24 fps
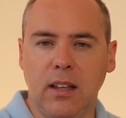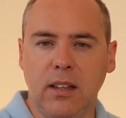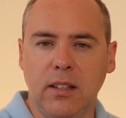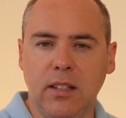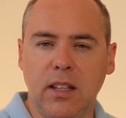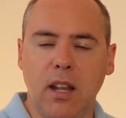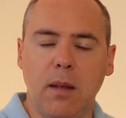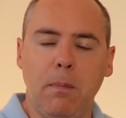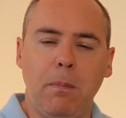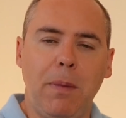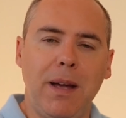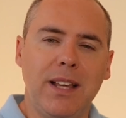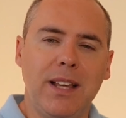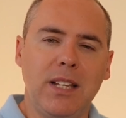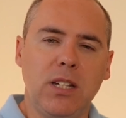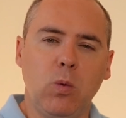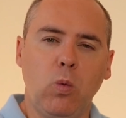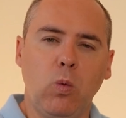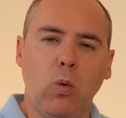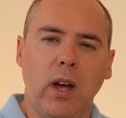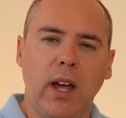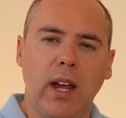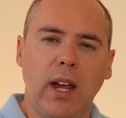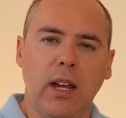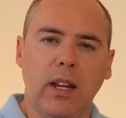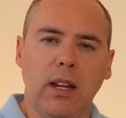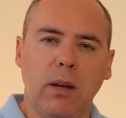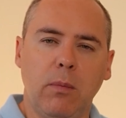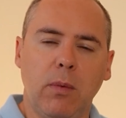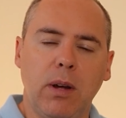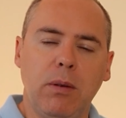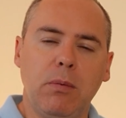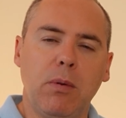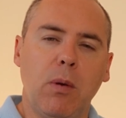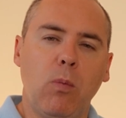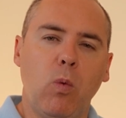So the best way that
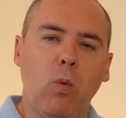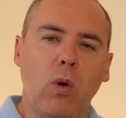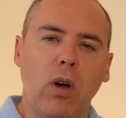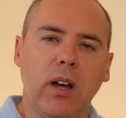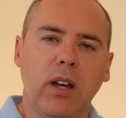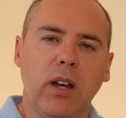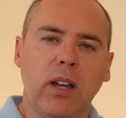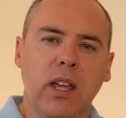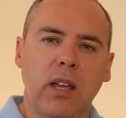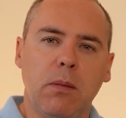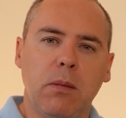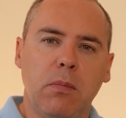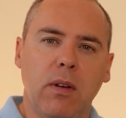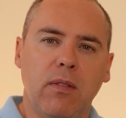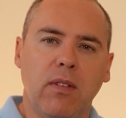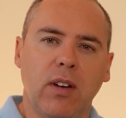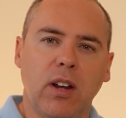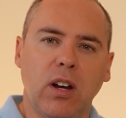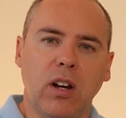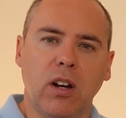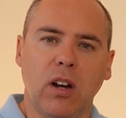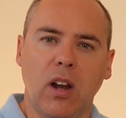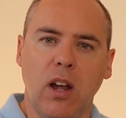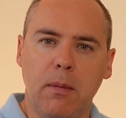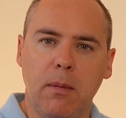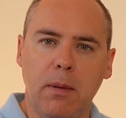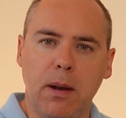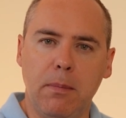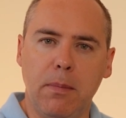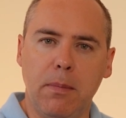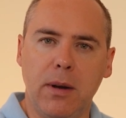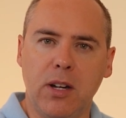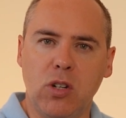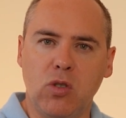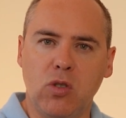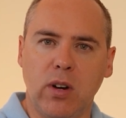we were working with a global
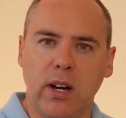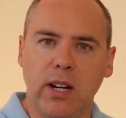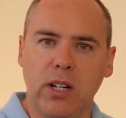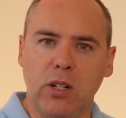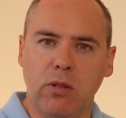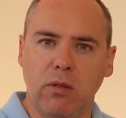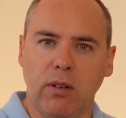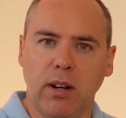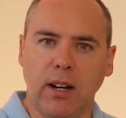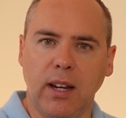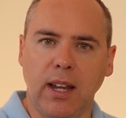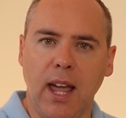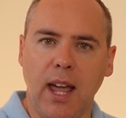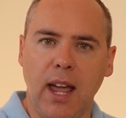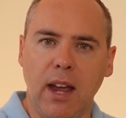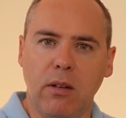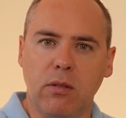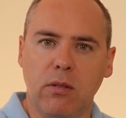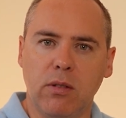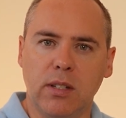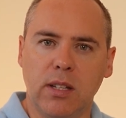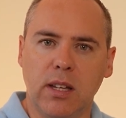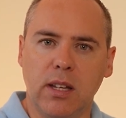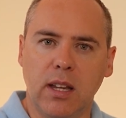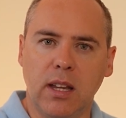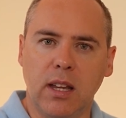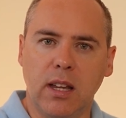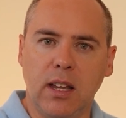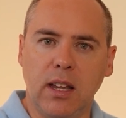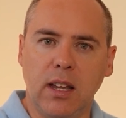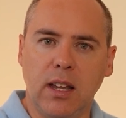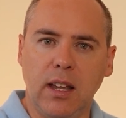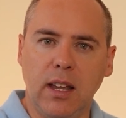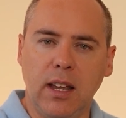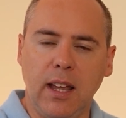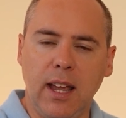administrator account
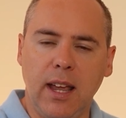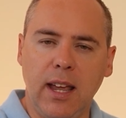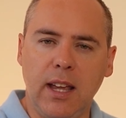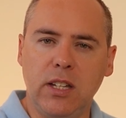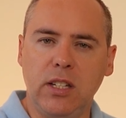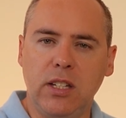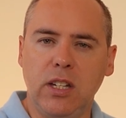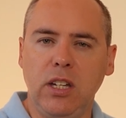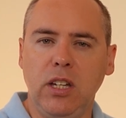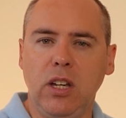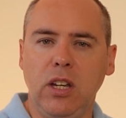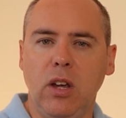is to